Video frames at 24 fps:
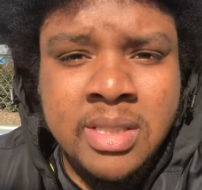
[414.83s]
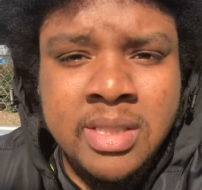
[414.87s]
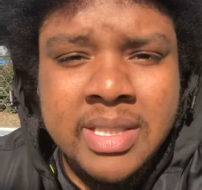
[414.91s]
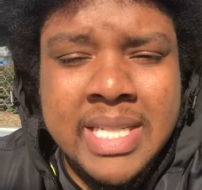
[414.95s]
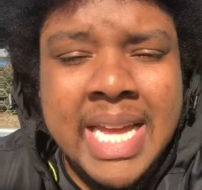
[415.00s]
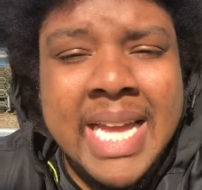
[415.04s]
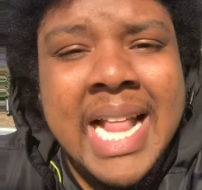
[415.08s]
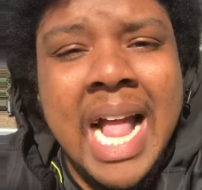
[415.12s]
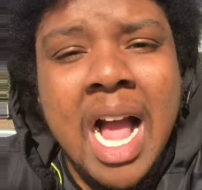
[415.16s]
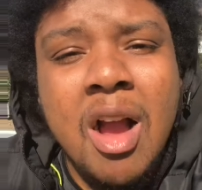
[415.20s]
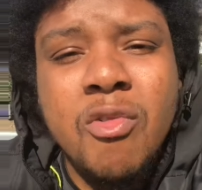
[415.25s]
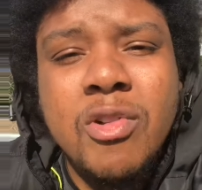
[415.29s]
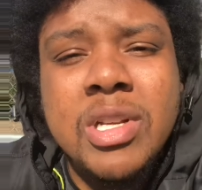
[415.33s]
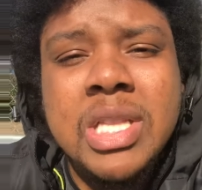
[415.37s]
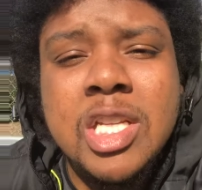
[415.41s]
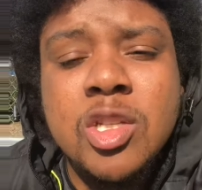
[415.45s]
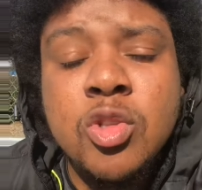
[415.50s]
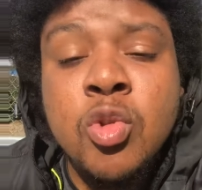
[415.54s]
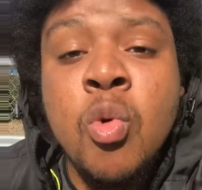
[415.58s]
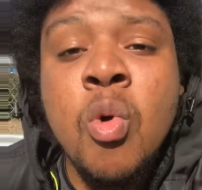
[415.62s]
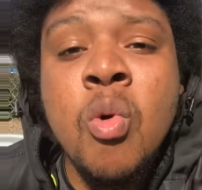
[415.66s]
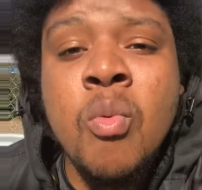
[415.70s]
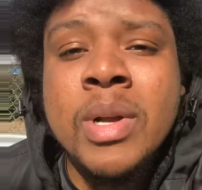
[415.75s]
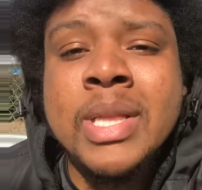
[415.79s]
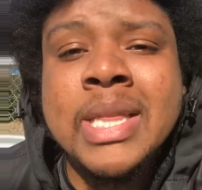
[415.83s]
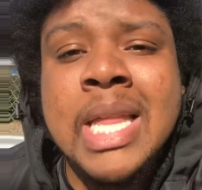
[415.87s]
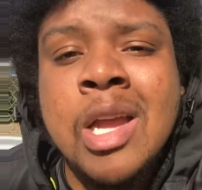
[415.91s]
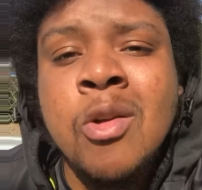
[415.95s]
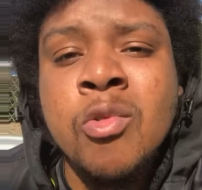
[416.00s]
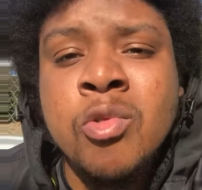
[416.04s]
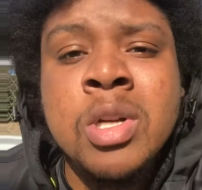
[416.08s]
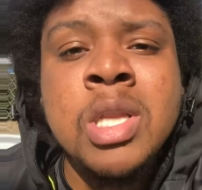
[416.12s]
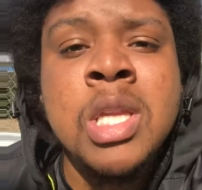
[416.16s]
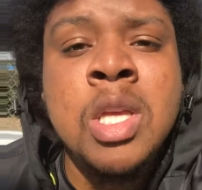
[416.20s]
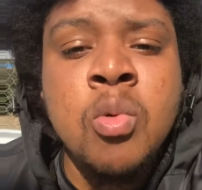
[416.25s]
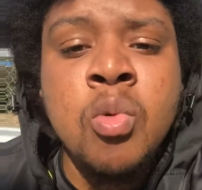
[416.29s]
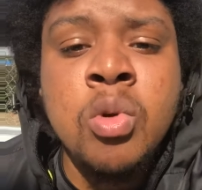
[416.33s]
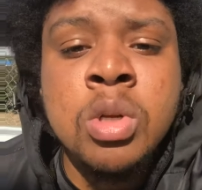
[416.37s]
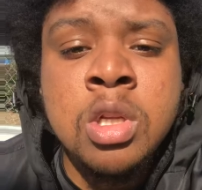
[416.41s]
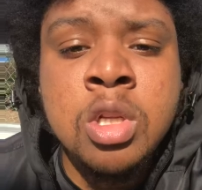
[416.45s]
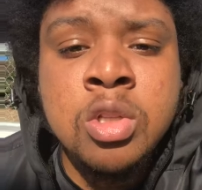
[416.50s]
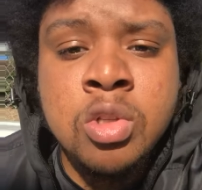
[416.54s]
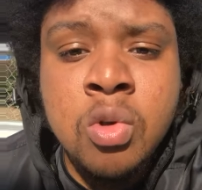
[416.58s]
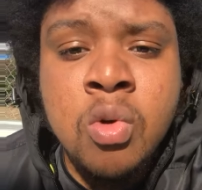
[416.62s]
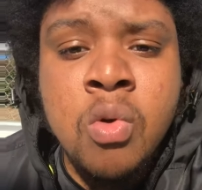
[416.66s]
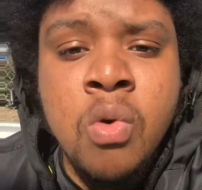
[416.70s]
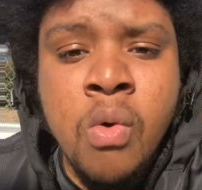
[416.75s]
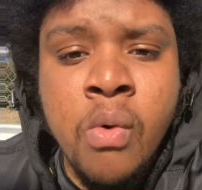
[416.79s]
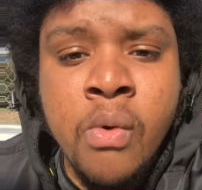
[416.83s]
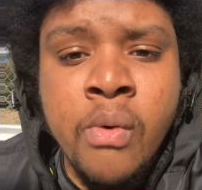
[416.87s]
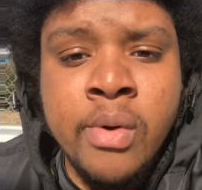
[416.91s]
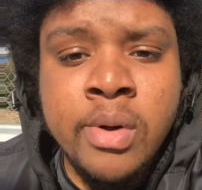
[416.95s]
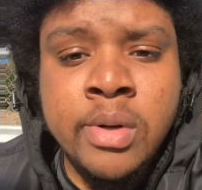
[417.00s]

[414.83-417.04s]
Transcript: They not really doing what they really want to do.